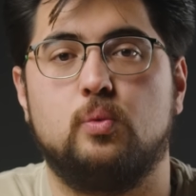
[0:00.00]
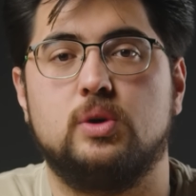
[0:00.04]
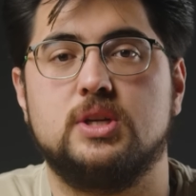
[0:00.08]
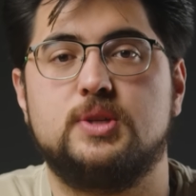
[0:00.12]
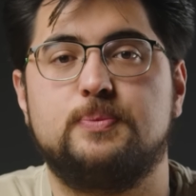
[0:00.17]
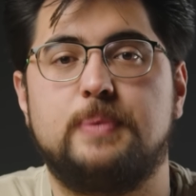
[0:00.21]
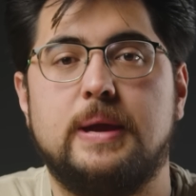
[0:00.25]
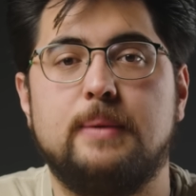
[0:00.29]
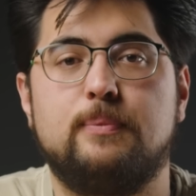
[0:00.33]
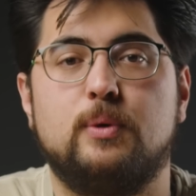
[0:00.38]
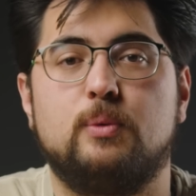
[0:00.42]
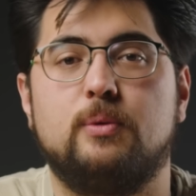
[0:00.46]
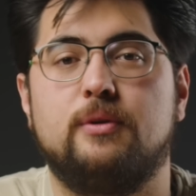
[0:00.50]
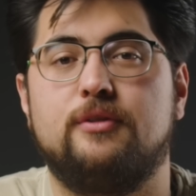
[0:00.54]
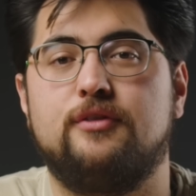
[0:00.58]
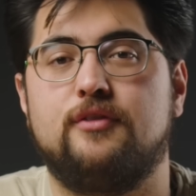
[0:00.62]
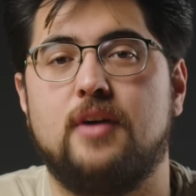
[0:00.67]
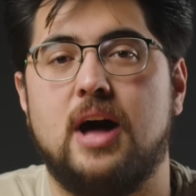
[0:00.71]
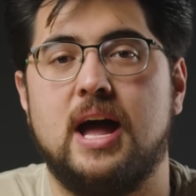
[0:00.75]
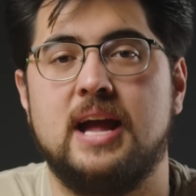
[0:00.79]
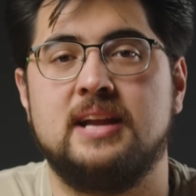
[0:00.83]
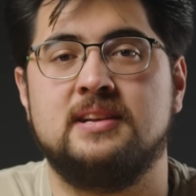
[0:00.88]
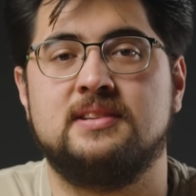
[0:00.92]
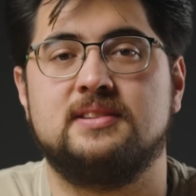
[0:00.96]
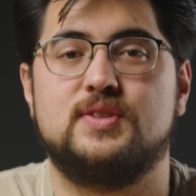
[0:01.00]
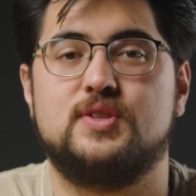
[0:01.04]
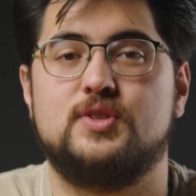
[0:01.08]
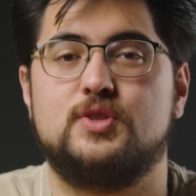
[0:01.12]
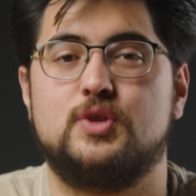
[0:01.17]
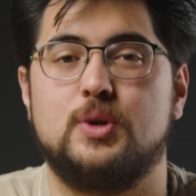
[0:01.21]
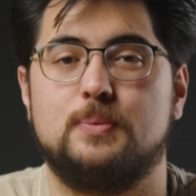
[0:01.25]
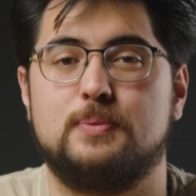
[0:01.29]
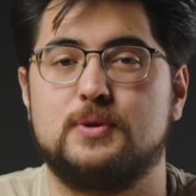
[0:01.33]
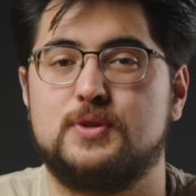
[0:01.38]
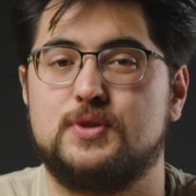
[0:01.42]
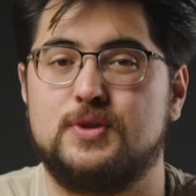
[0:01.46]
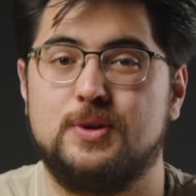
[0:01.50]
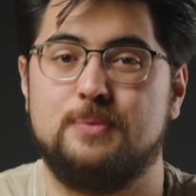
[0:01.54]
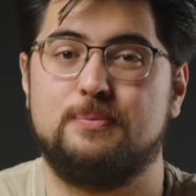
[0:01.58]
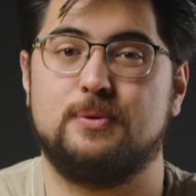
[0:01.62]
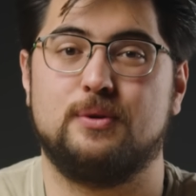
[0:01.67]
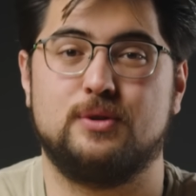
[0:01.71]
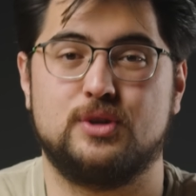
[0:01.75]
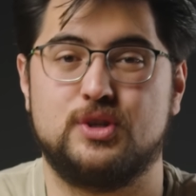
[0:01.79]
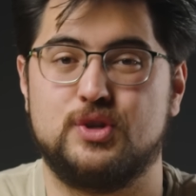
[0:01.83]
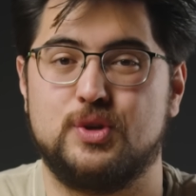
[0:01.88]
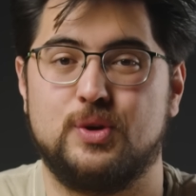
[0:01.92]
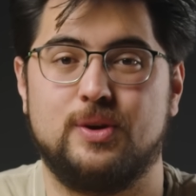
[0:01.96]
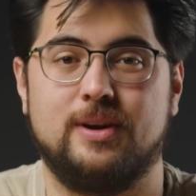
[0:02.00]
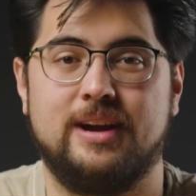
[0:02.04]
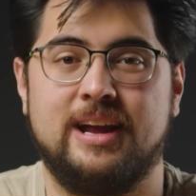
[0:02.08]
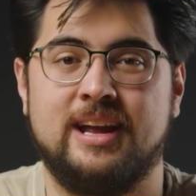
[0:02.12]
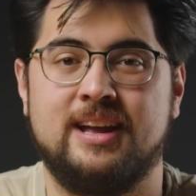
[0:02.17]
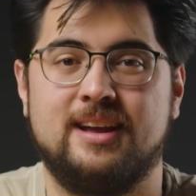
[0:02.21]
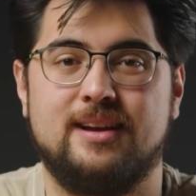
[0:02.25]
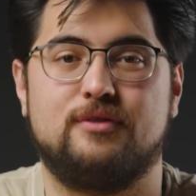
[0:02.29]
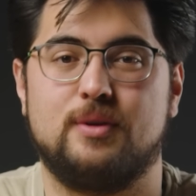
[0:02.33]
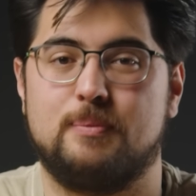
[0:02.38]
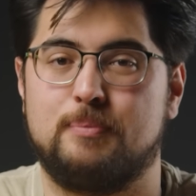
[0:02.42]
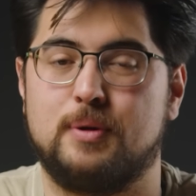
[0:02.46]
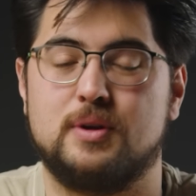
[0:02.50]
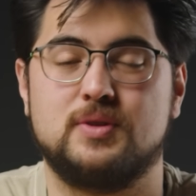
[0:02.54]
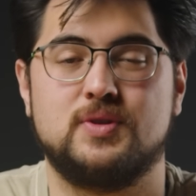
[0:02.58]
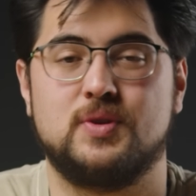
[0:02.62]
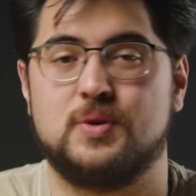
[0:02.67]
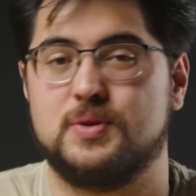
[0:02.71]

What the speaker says: which people will find super assuring for personal